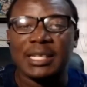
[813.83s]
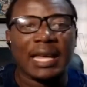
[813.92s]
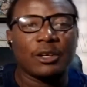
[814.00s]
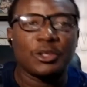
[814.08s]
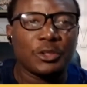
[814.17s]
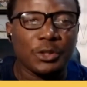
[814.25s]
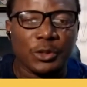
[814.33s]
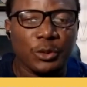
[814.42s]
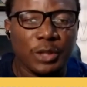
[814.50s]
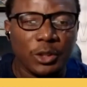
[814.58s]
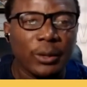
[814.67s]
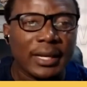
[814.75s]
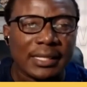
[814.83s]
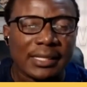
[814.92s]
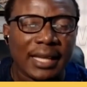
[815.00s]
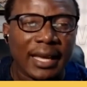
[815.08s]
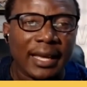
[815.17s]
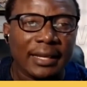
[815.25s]
because I go to school in the
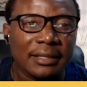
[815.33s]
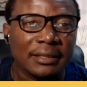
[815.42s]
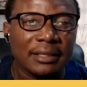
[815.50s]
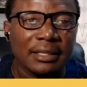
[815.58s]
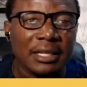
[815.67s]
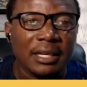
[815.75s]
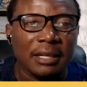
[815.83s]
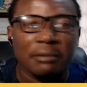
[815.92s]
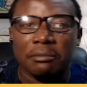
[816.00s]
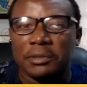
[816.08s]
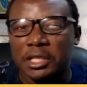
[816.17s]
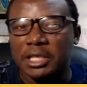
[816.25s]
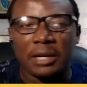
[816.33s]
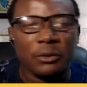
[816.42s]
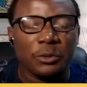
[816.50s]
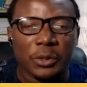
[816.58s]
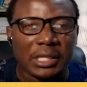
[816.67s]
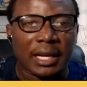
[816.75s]
U.S. and
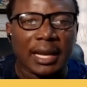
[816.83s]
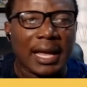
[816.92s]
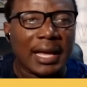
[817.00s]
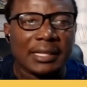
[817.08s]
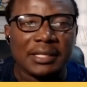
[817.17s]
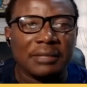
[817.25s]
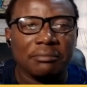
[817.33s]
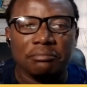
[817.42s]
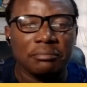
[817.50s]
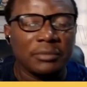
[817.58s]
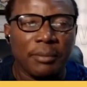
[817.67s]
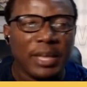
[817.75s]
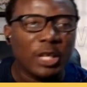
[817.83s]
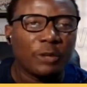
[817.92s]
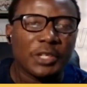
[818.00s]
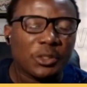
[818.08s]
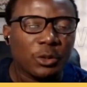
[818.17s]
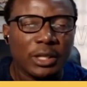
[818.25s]
teacher was in class
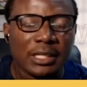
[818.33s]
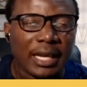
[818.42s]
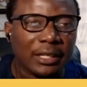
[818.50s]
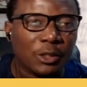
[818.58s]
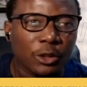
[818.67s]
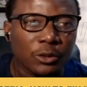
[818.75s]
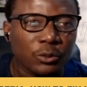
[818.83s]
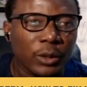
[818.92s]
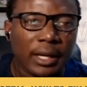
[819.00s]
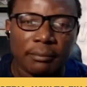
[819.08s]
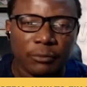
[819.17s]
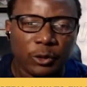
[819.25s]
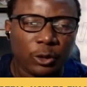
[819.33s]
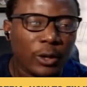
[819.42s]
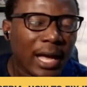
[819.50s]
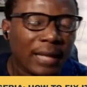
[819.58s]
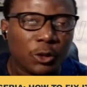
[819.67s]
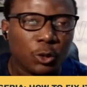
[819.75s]
many of the students I taught were, you
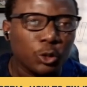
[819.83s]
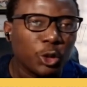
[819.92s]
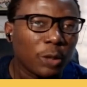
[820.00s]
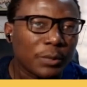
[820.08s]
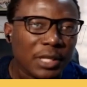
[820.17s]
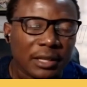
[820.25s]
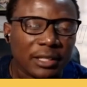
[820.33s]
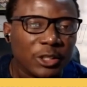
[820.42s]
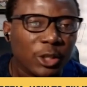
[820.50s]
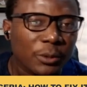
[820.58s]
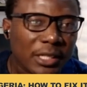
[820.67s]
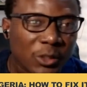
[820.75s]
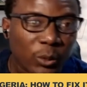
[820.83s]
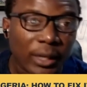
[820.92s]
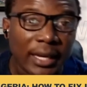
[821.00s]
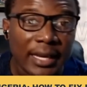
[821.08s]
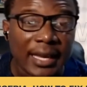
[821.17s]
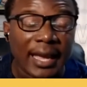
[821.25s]
know, had two jobs and three jobs
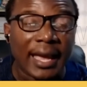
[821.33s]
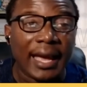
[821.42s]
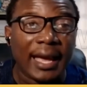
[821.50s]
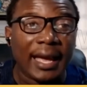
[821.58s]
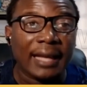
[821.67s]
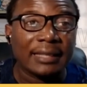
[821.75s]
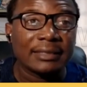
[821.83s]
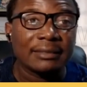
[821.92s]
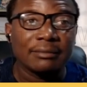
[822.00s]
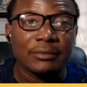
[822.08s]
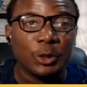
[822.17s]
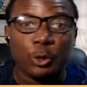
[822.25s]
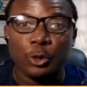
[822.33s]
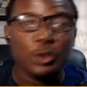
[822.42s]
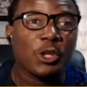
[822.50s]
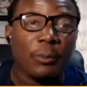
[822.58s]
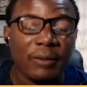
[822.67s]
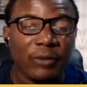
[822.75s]
elsewhere. And you
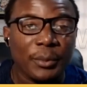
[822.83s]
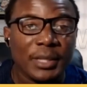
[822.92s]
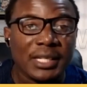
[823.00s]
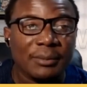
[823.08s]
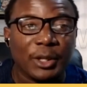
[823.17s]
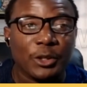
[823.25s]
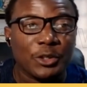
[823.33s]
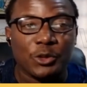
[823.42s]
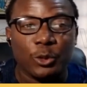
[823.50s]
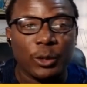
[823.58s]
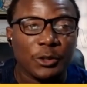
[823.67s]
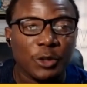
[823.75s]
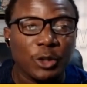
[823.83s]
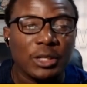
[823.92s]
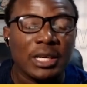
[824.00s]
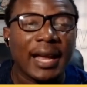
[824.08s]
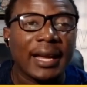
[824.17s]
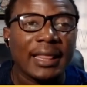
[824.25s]
couldn't stop them from eating because you were
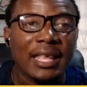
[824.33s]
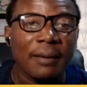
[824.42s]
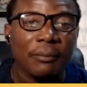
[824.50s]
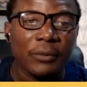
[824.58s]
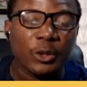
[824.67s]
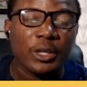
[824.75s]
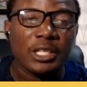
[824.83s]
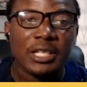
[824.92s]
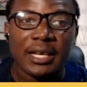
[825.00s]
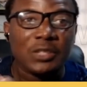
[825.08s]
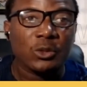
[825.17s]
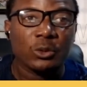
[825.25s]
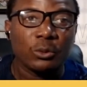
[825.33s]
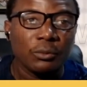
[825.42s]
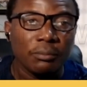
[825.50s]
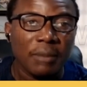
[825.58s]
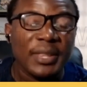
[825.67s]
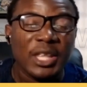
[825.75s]
also denying them, you know, a chance
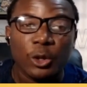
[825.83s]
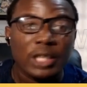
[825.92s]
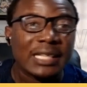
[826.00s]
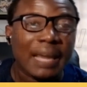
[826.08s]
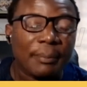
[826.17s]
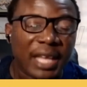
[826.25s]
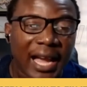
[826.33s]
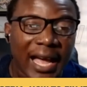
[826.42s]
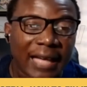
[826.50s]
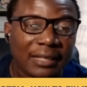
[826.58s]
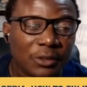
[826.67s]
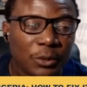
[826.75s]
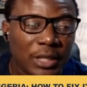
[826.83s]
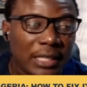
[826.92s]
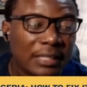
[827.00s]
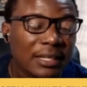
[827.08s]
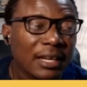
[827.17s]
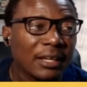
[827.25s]
to maybe the only time they had to
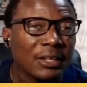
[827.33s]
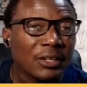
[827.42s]
eat.